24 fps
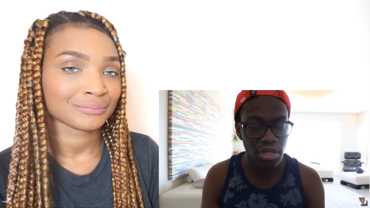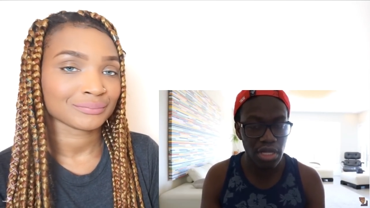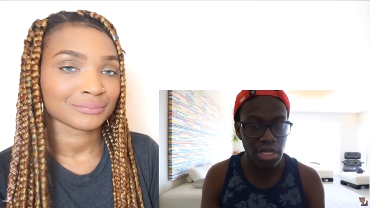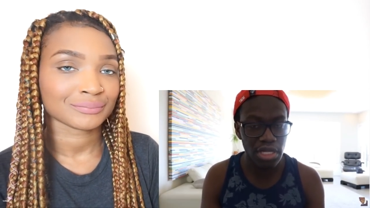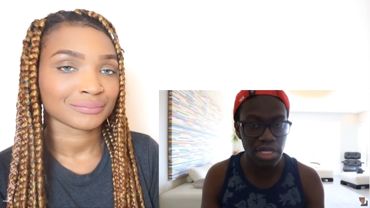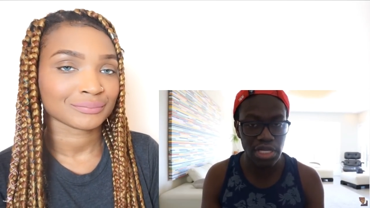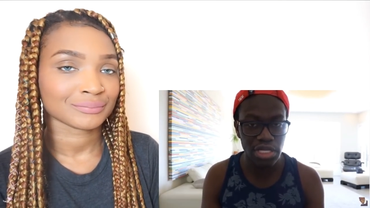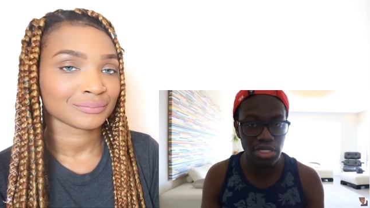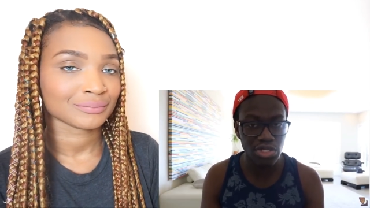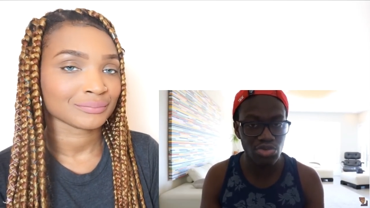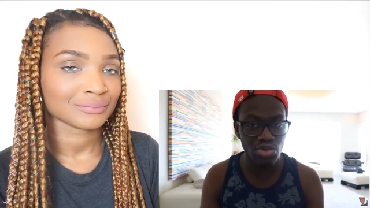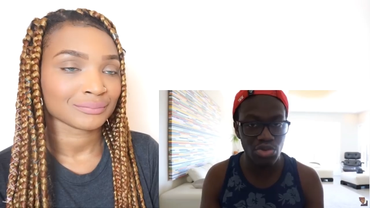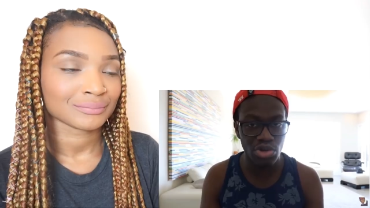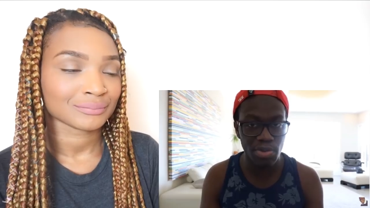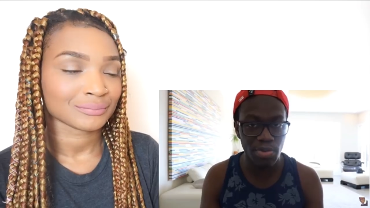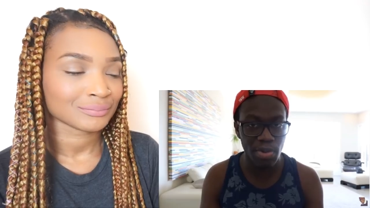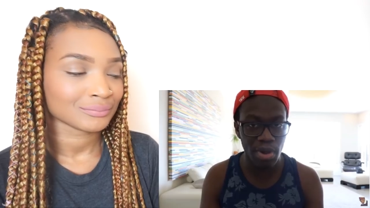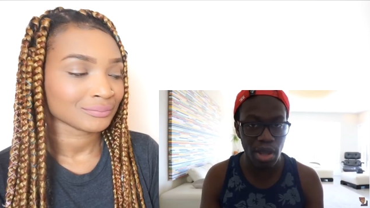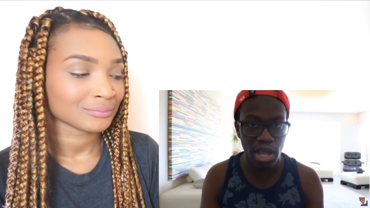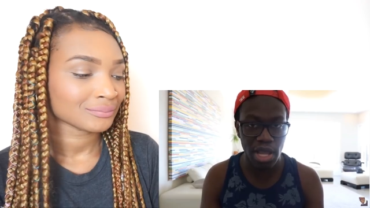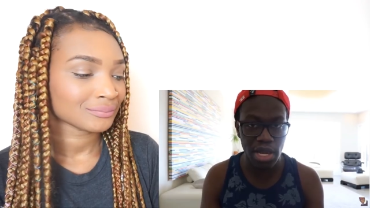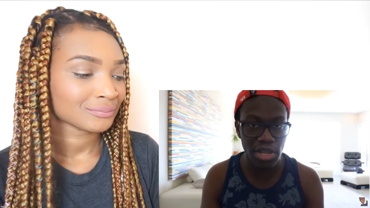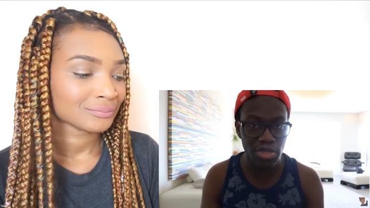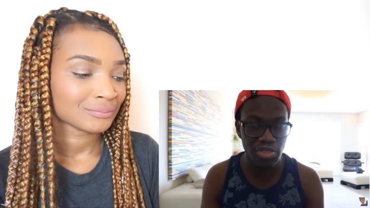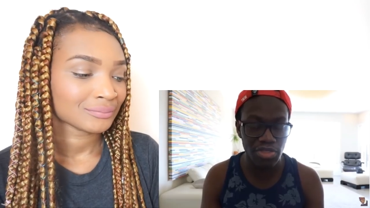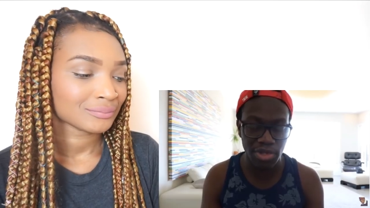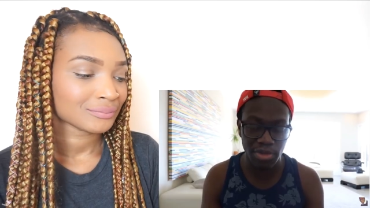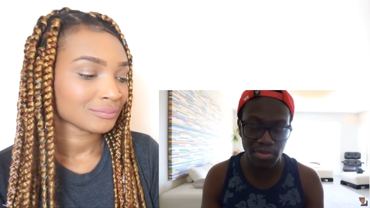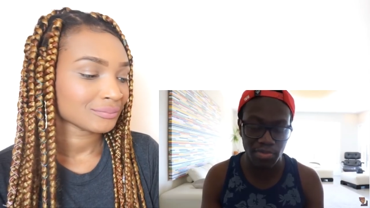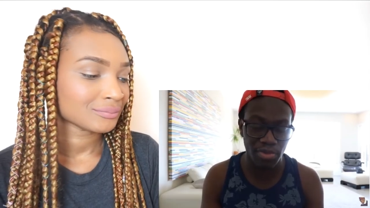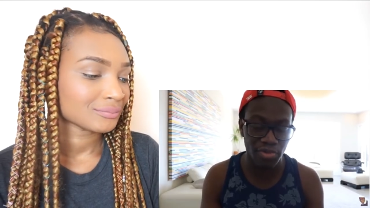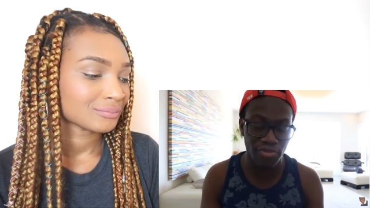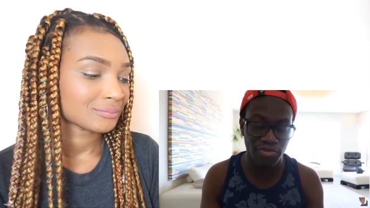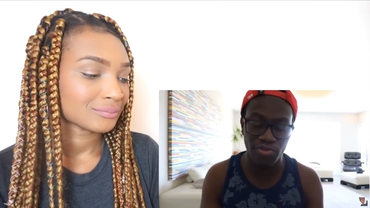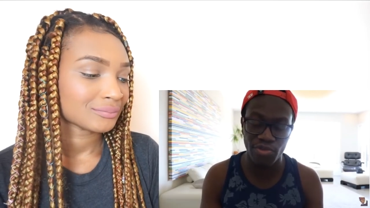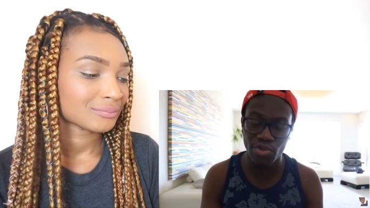Speaker 1: He didn't talk about
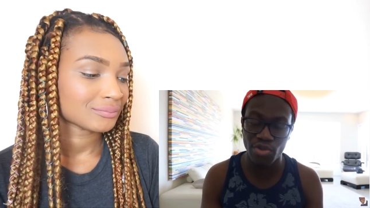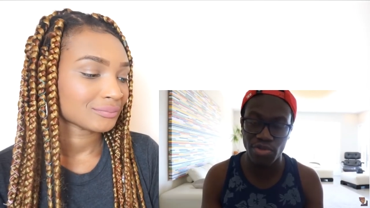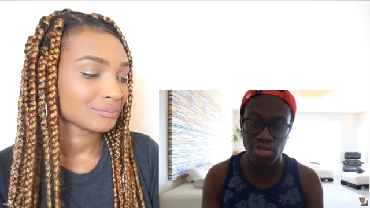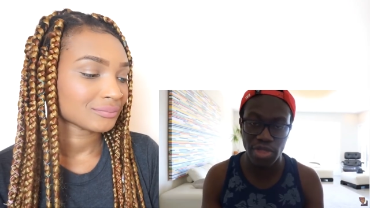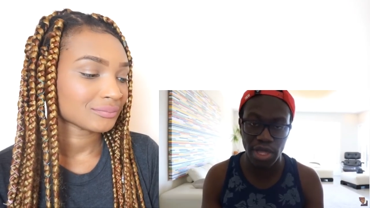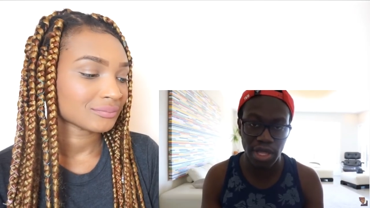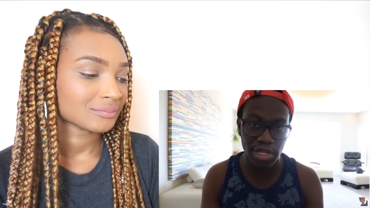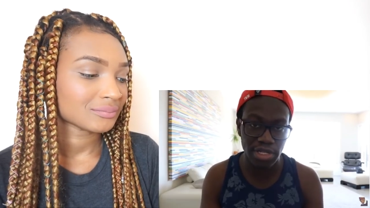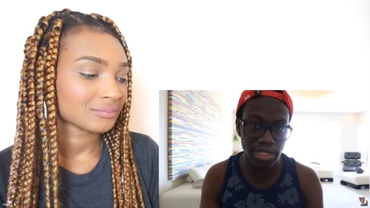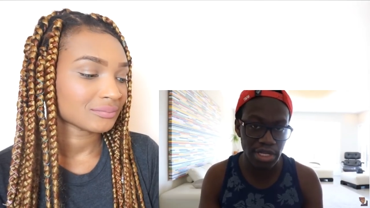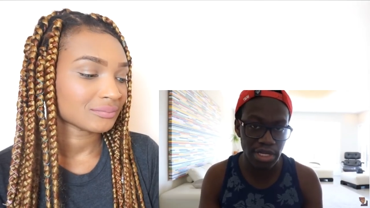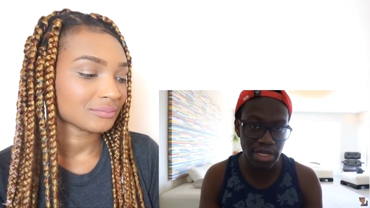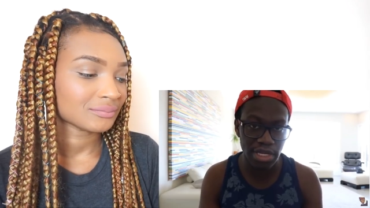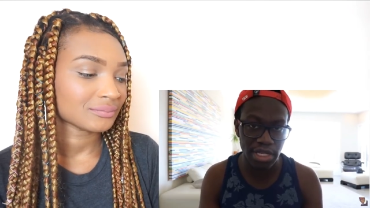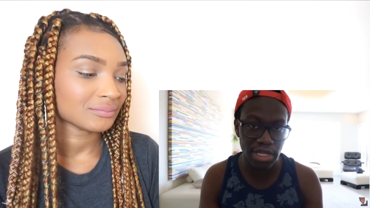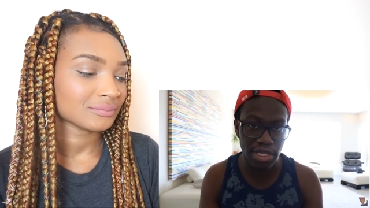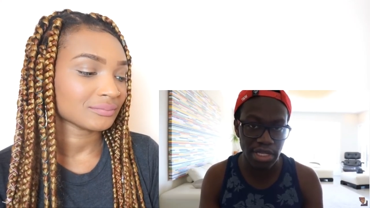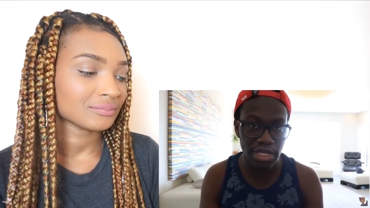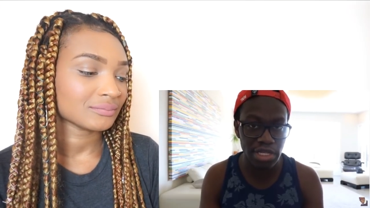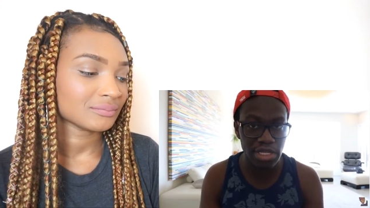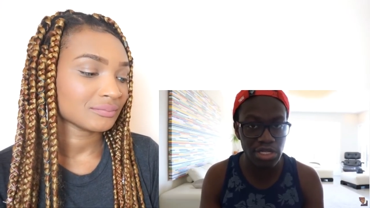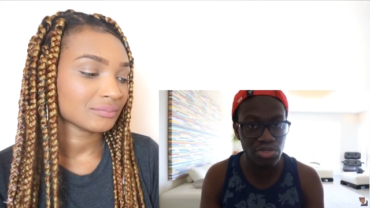anything before that, did mm. he? He mm.